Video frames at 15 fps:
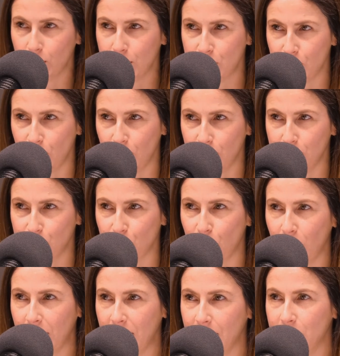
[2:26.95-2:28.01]
returns,
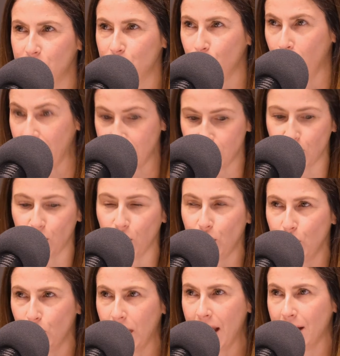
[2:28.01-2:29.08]
earlier this week, you know,
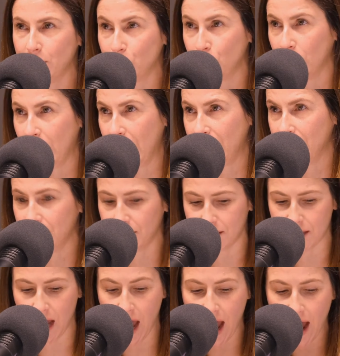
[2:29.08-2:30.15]
you announced your latest
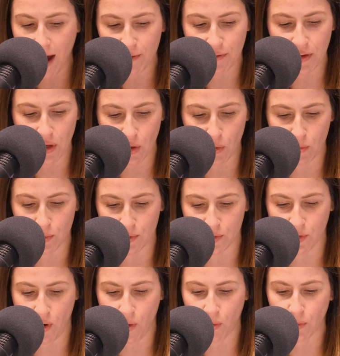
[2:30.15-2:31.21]
half-year
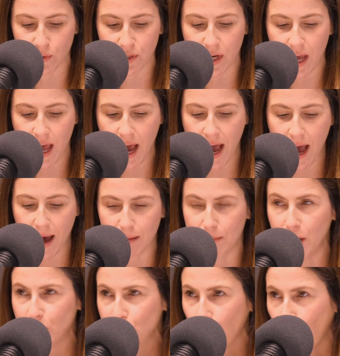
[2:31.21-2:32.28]
result.
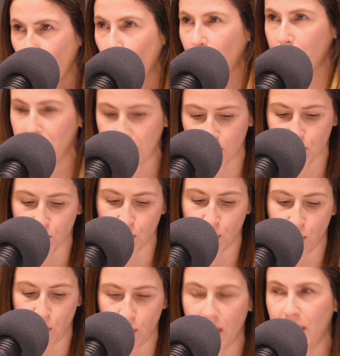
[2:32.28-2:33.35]
Talk me
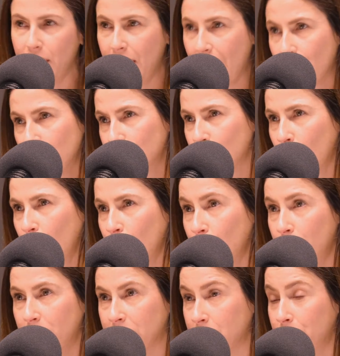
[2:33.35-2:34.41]
through that result. You
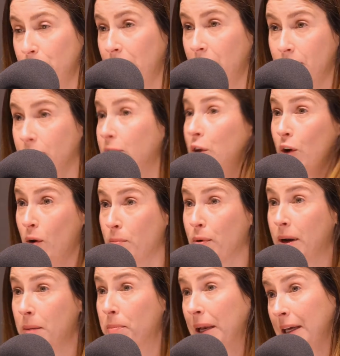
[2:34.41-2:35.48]
must have been, you know,
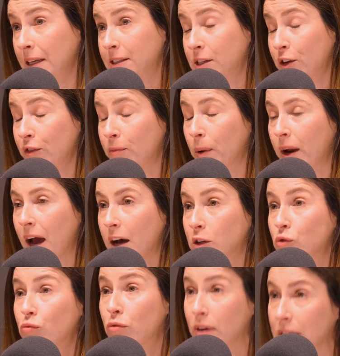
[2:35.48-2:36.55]
pretty pleased, and you've put out
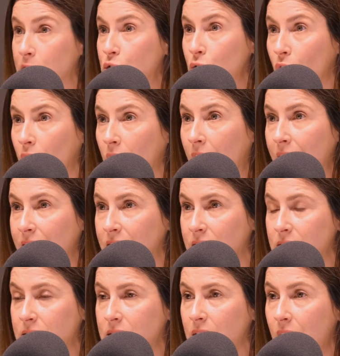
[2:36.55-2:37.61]
a really strong
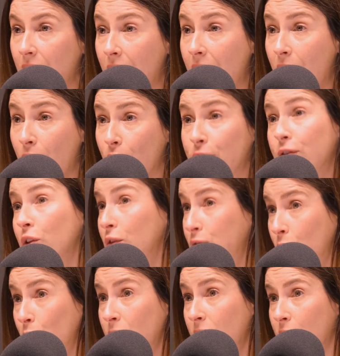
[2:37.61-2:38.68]
guidance for the
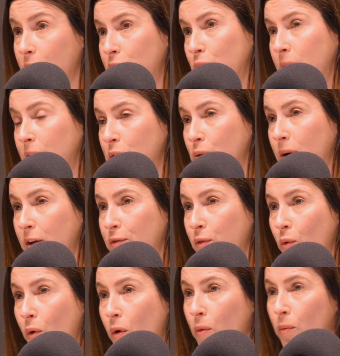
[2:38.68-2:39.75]
full year of
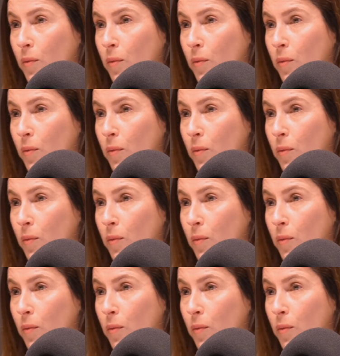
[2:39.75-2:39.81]
2024.